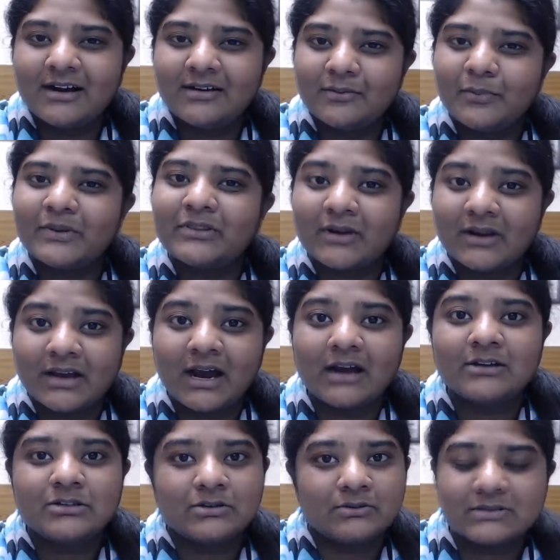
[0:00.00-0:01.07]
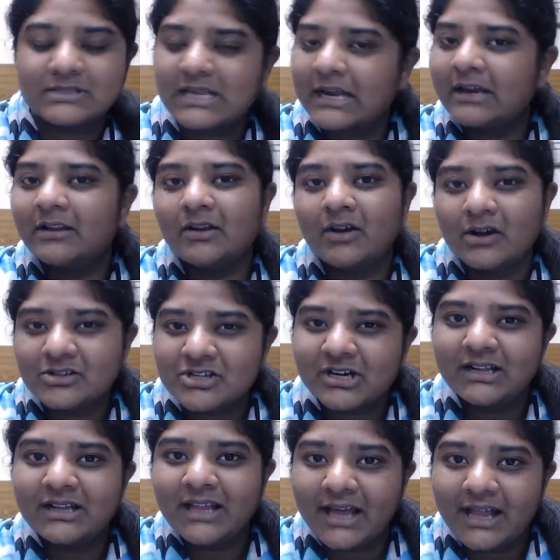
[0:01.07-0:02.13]
with regard to
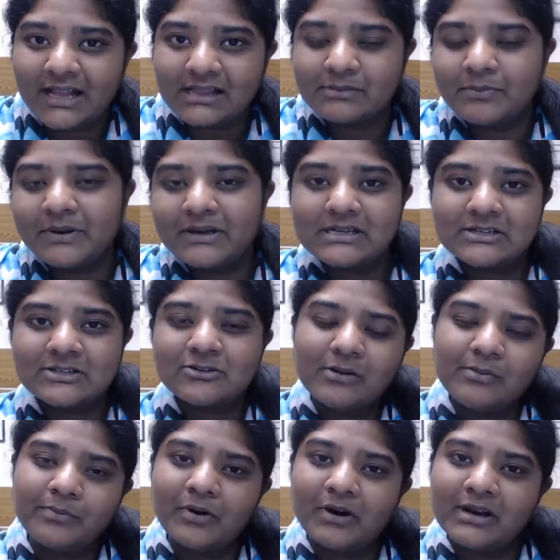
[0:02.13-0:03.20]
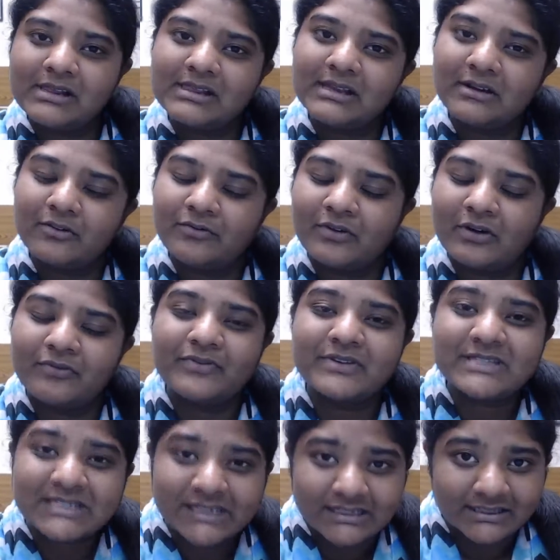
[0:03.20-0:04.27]
psychological health, but it's so important that of our
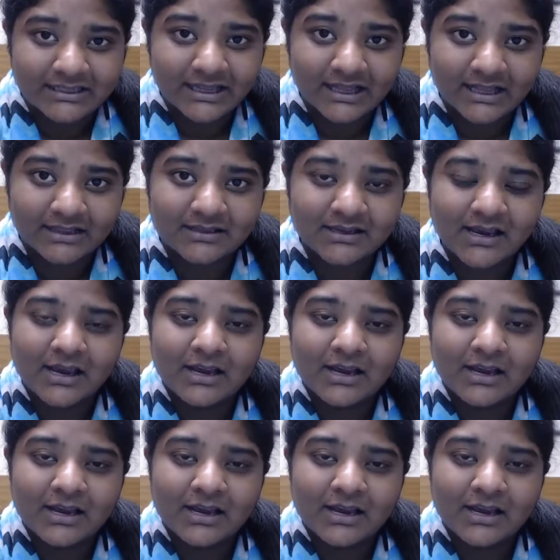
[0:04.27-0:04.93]
physical health,